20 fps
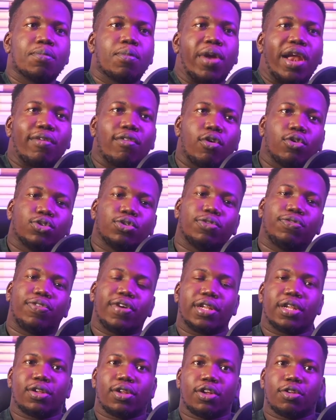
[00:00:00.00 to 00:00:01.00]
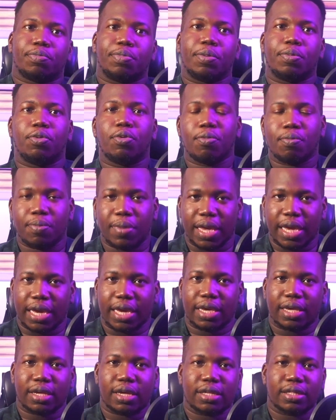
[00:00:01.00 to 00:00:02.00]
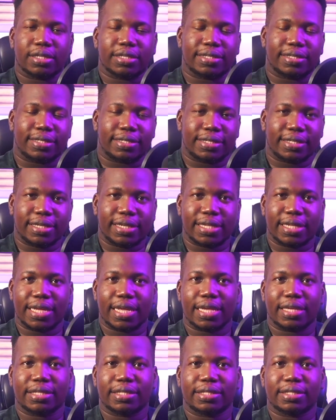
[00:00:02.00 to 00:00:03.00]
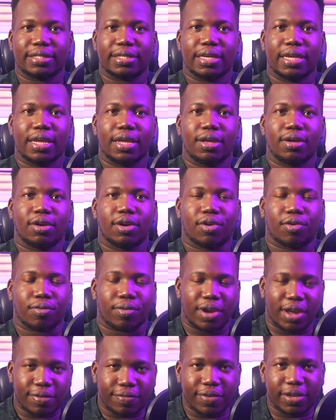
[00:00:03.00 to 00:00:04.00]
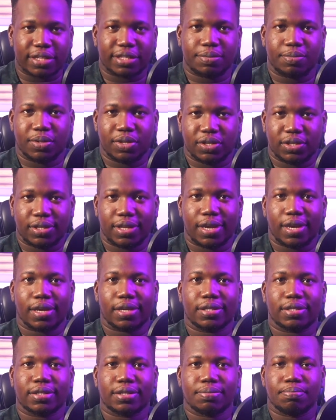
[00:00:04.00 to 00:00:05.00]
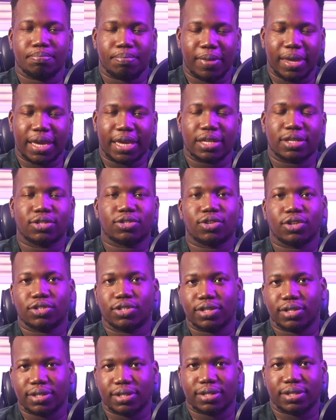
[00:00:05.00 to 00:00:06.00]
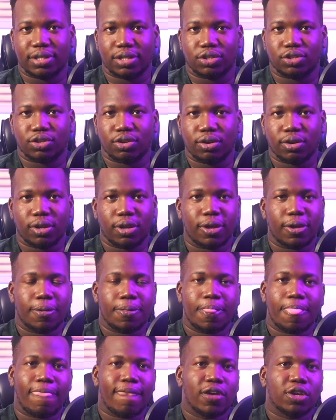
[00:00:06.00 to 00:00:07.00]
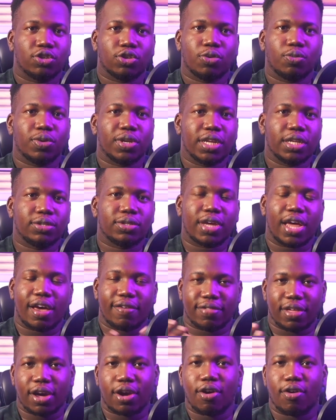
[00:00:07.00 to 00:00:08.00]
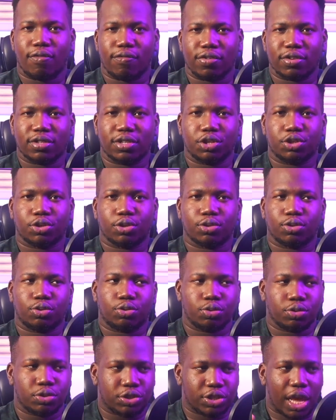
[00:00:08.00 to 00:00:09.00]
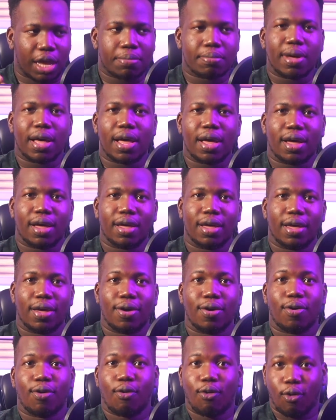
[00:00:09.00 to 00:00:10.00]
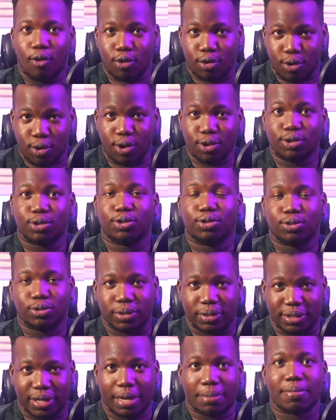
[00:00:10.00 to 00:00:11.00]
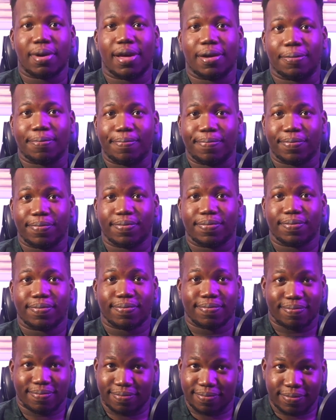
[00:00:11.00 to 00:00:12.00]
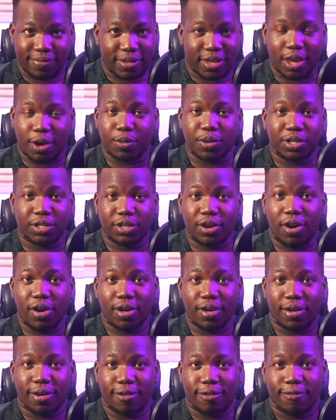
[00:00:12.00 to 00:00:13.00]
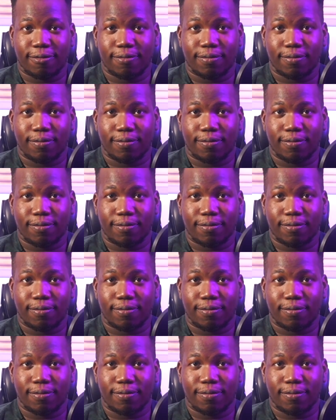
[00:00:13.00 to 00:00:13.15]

But I also find a lot of people make the silliest, gravest mistakes making such a decision. So we need to have that conversation, to Japa or not to Japa. Can we talk?